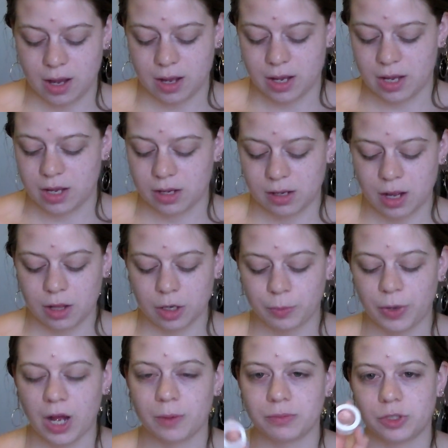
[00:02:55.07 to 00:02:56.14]

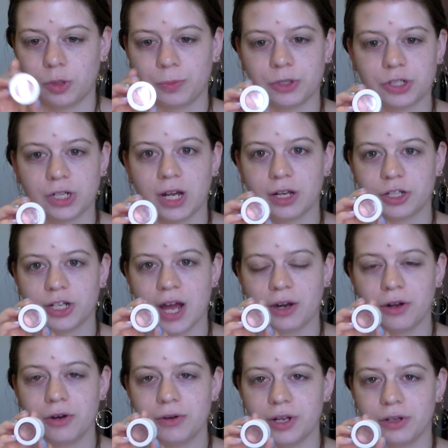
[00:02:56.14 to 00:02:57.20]
ColourPop Super Shock
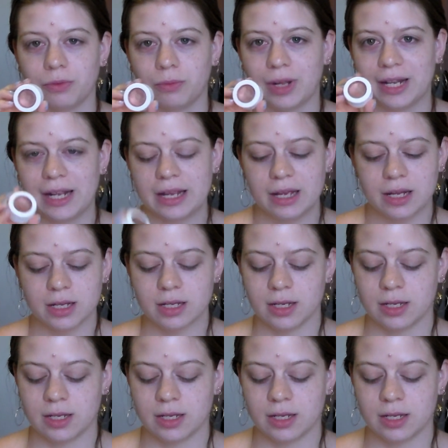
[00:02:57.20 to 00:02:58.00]
Shadow in Weenie.